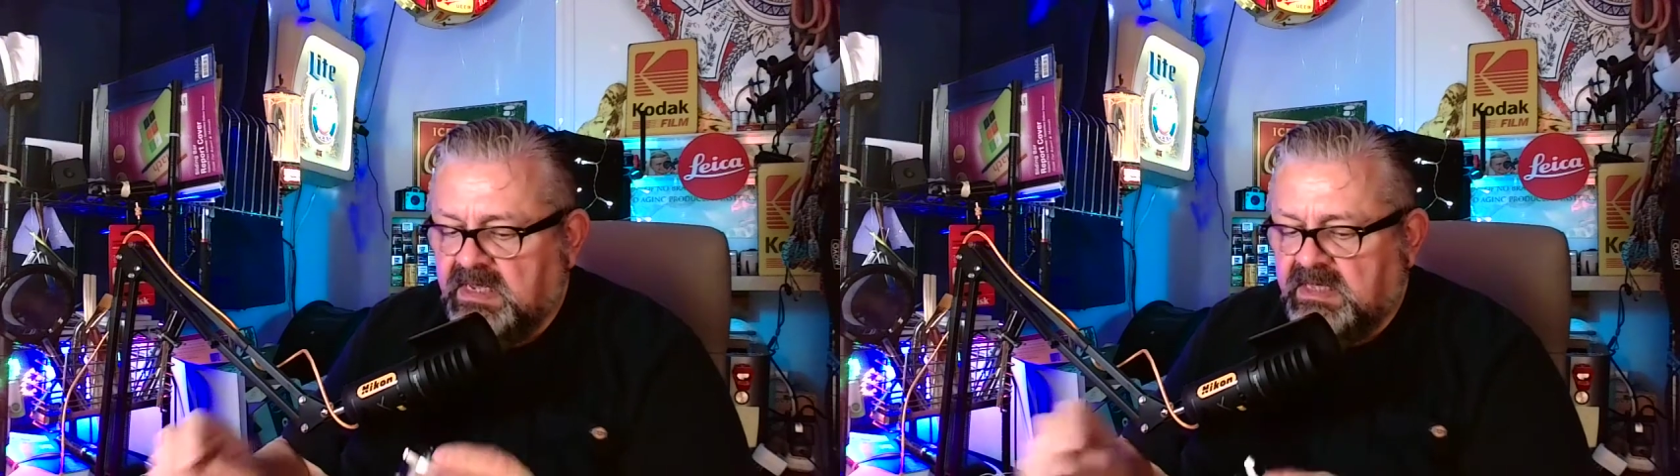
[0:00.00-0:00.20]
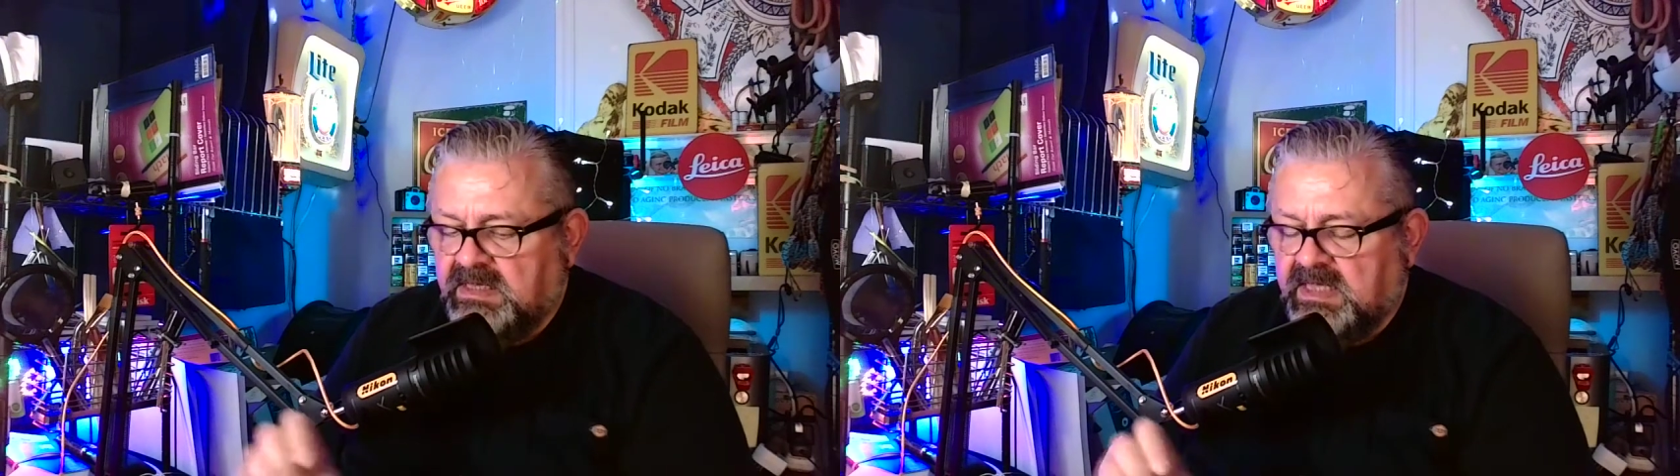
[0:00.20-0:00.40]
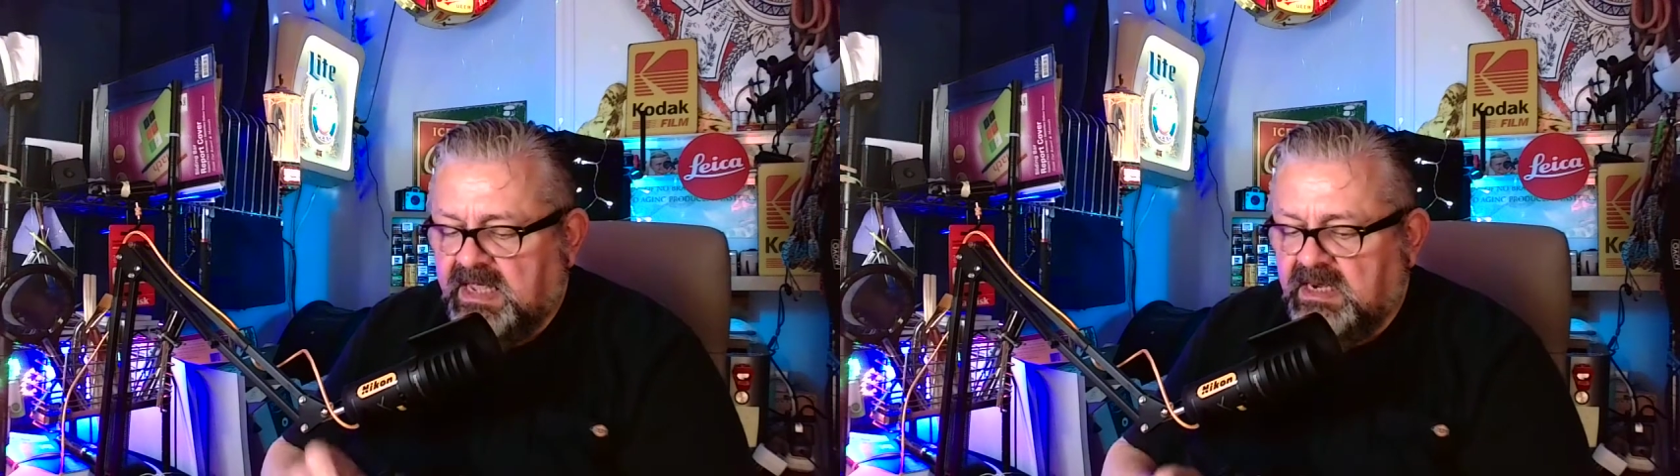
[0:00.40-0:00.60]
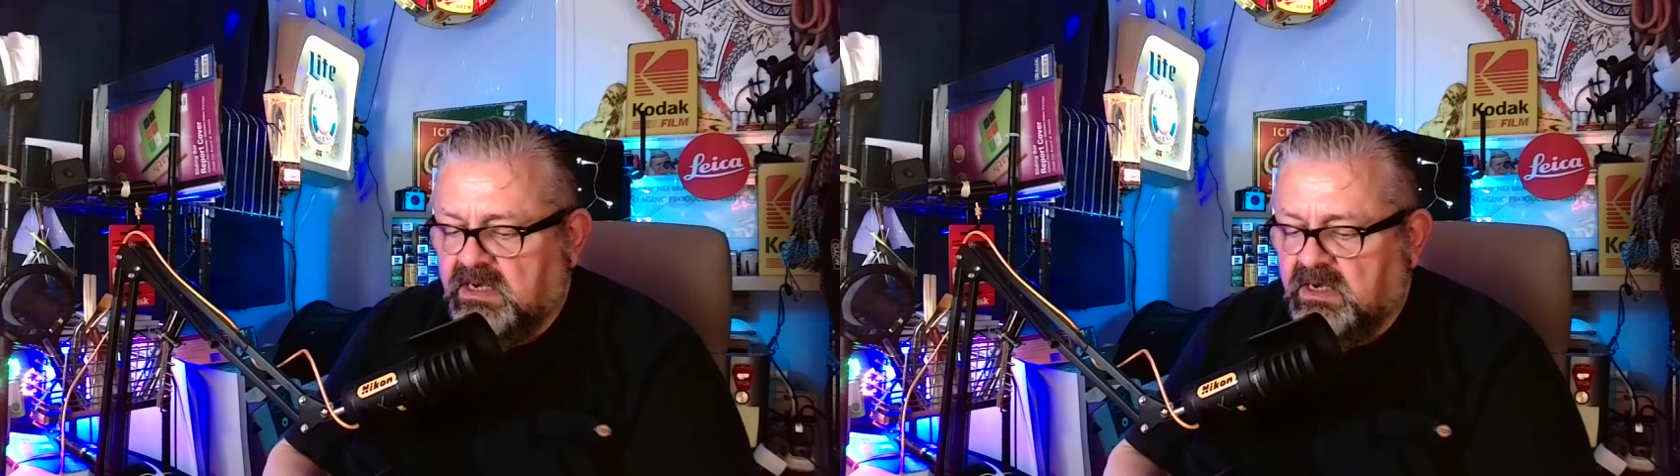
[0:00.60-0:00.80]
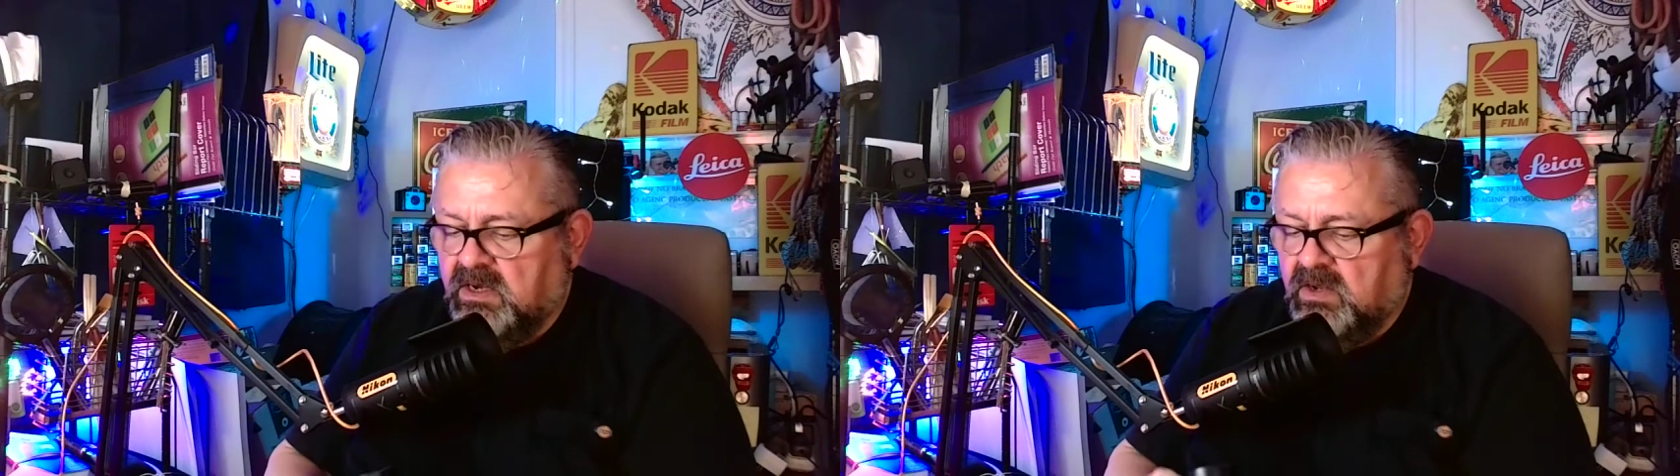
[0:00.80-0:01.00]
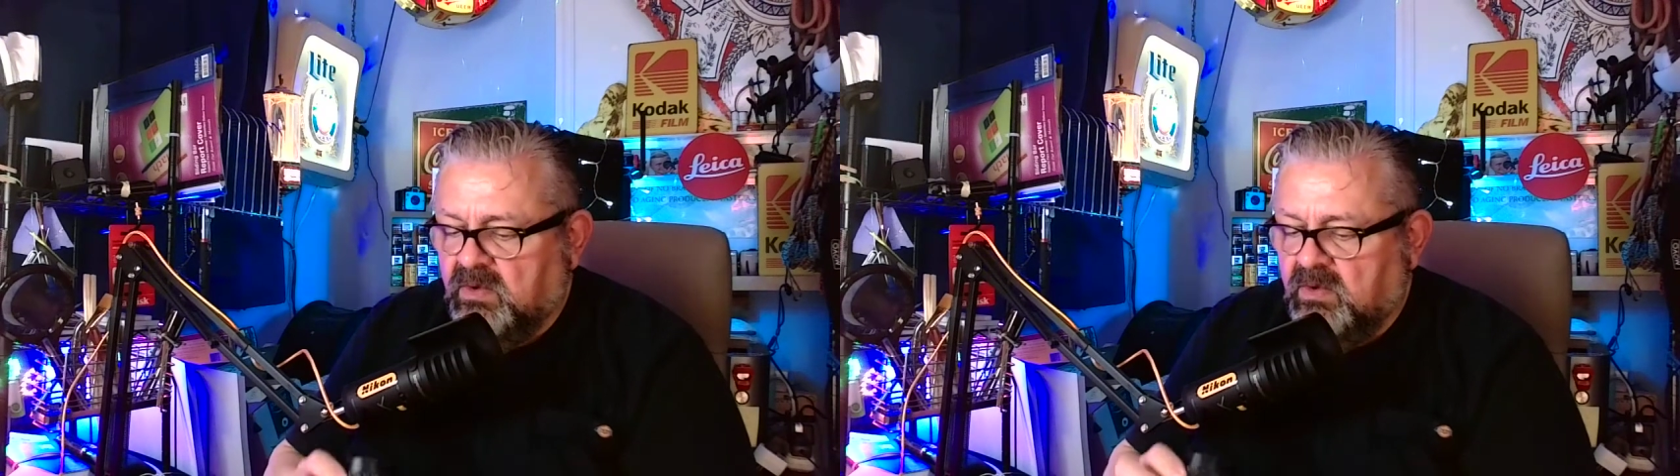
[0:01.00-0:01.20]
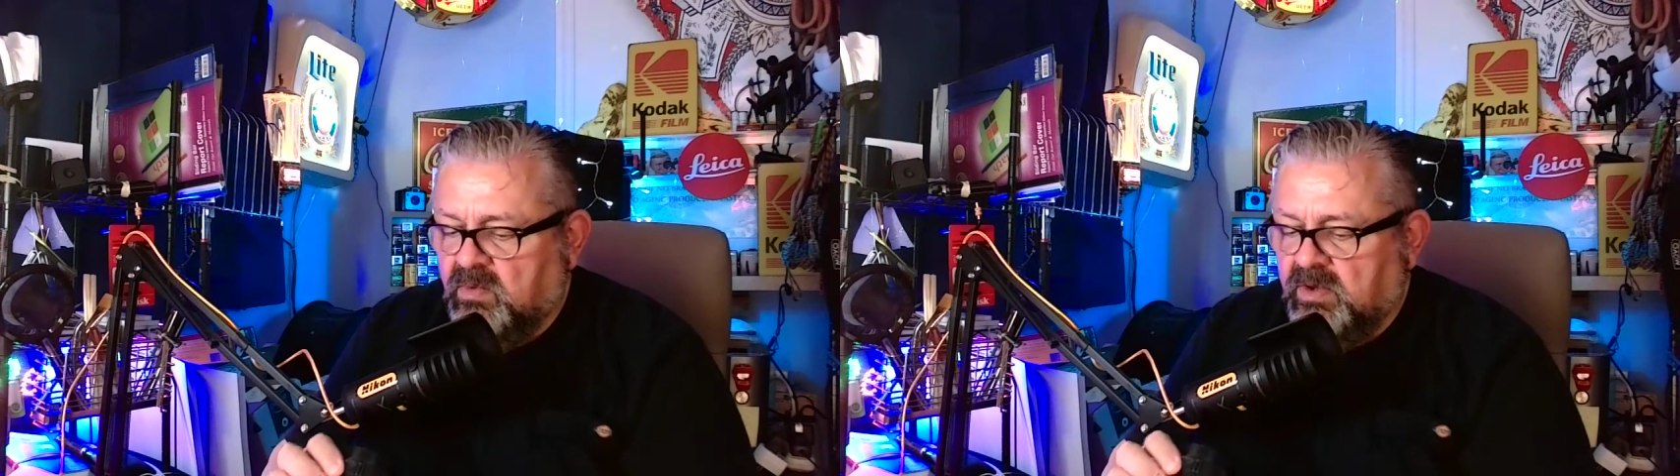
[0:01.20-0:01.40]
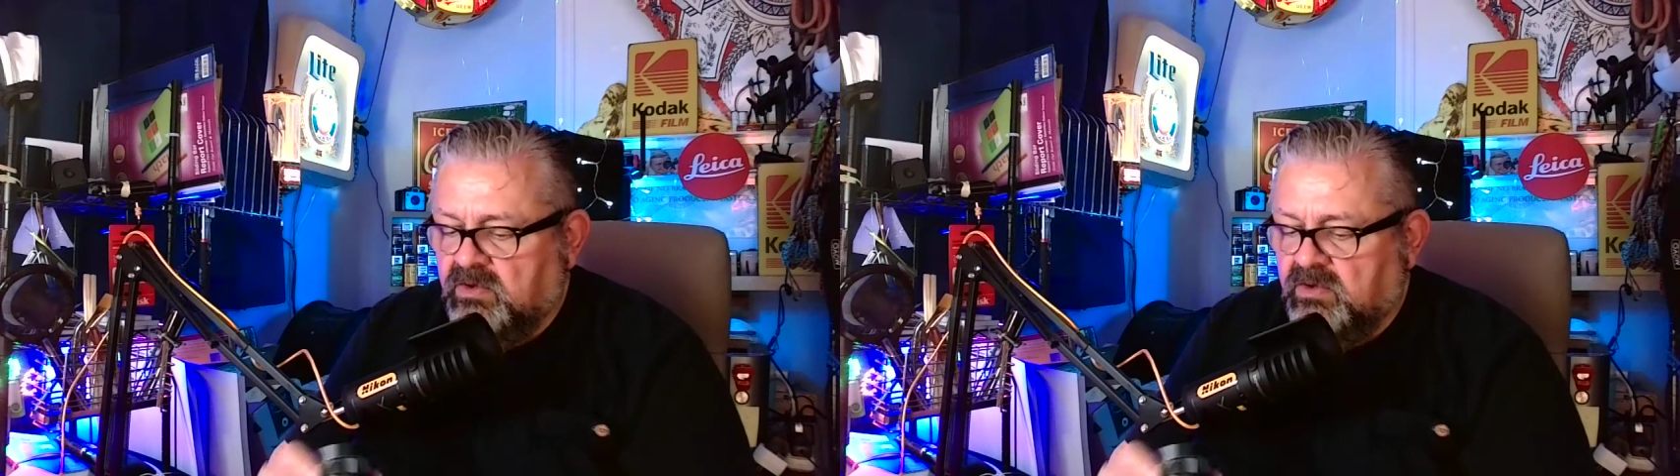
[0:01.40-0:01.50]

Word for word: that when you